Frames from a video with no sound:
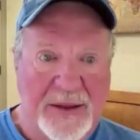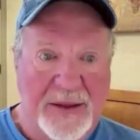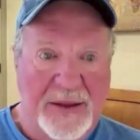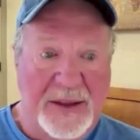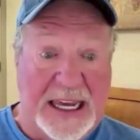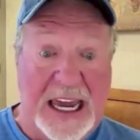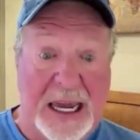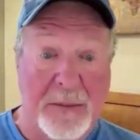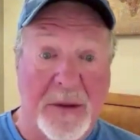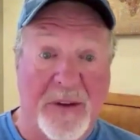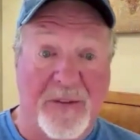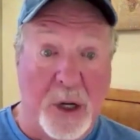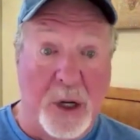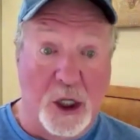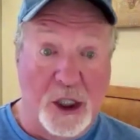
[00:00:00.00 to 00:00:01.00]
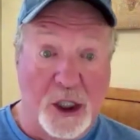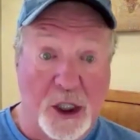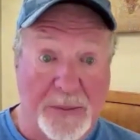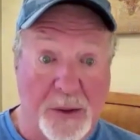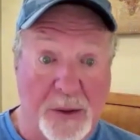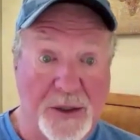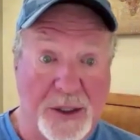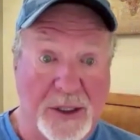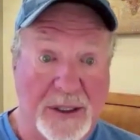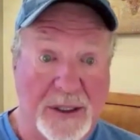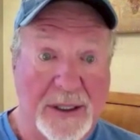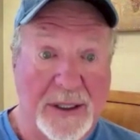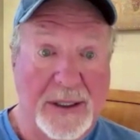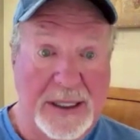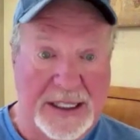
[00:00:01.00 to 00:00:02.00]
The game of multiples
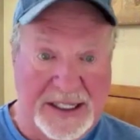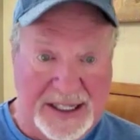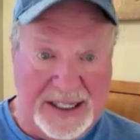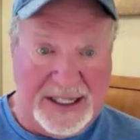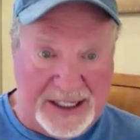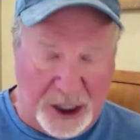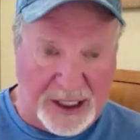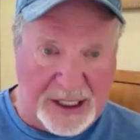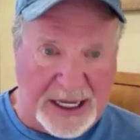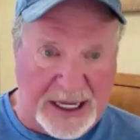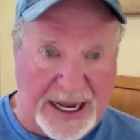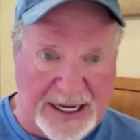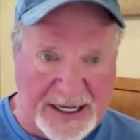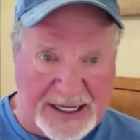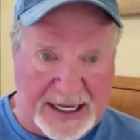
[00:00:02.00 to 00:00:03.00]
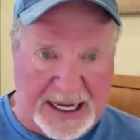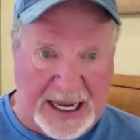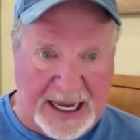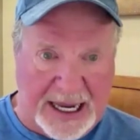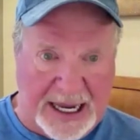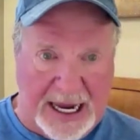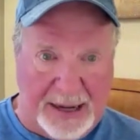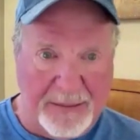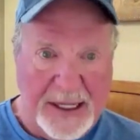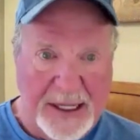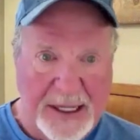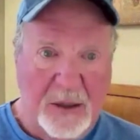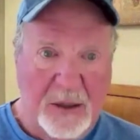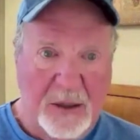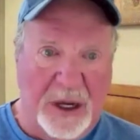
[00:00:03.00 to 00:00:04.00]
is just that it's a game.
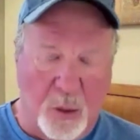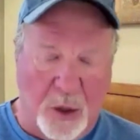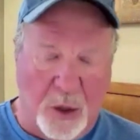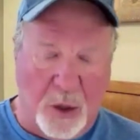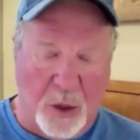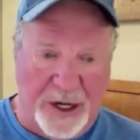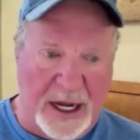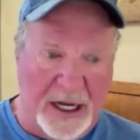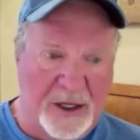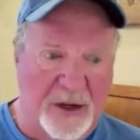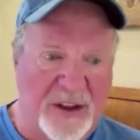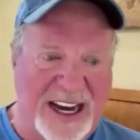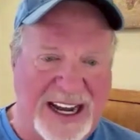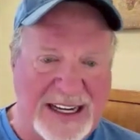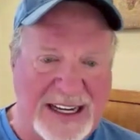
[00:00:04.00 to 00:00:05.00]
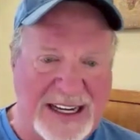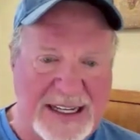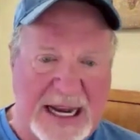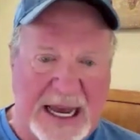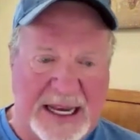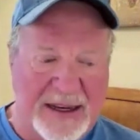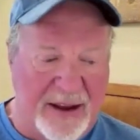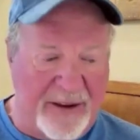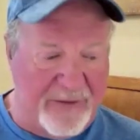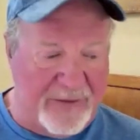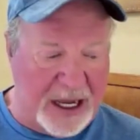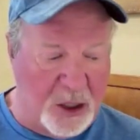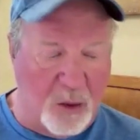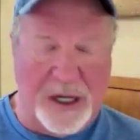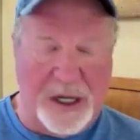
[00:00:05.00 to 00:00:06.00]
We had one doctor that had 10
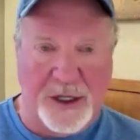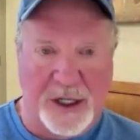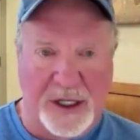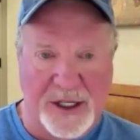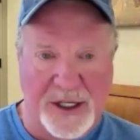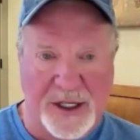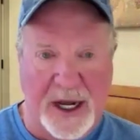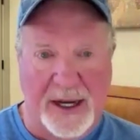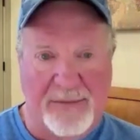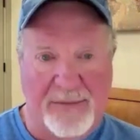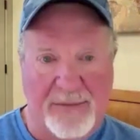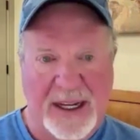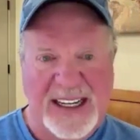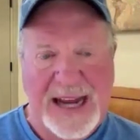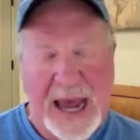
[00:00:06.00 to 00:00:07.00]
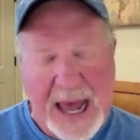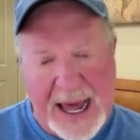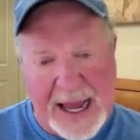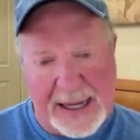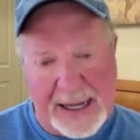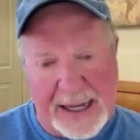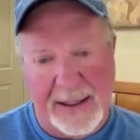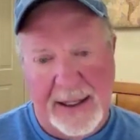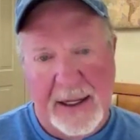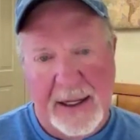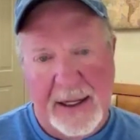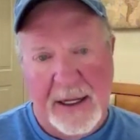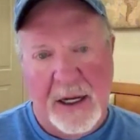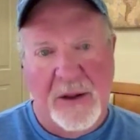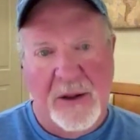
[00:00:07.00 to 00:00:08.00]
evaluations done, 10.
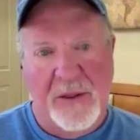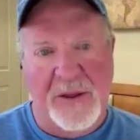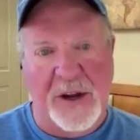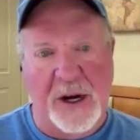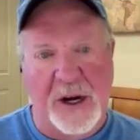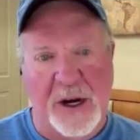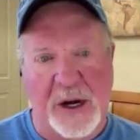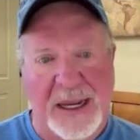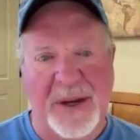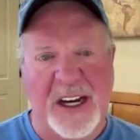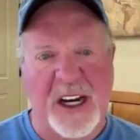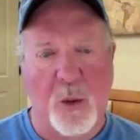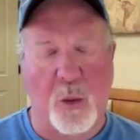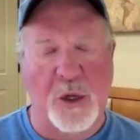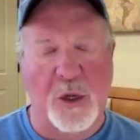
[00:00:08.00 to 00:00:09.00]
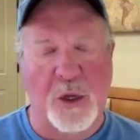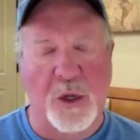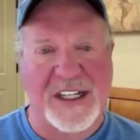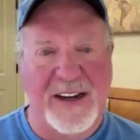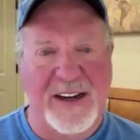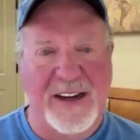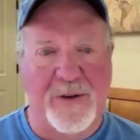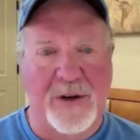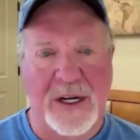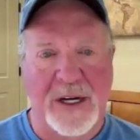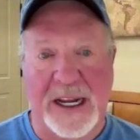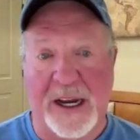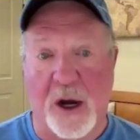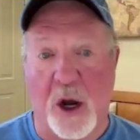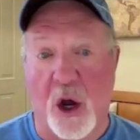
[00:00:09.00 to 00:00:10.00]
Their EBITDA was
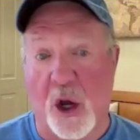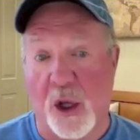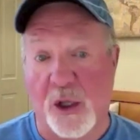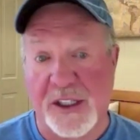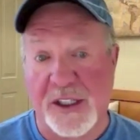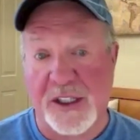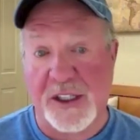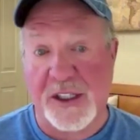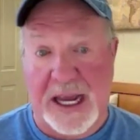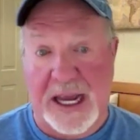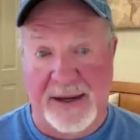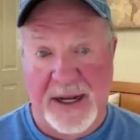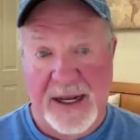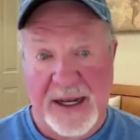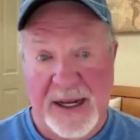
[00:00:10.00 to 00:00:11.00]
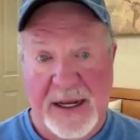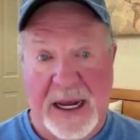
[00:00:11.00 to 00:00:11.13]
different in all 10,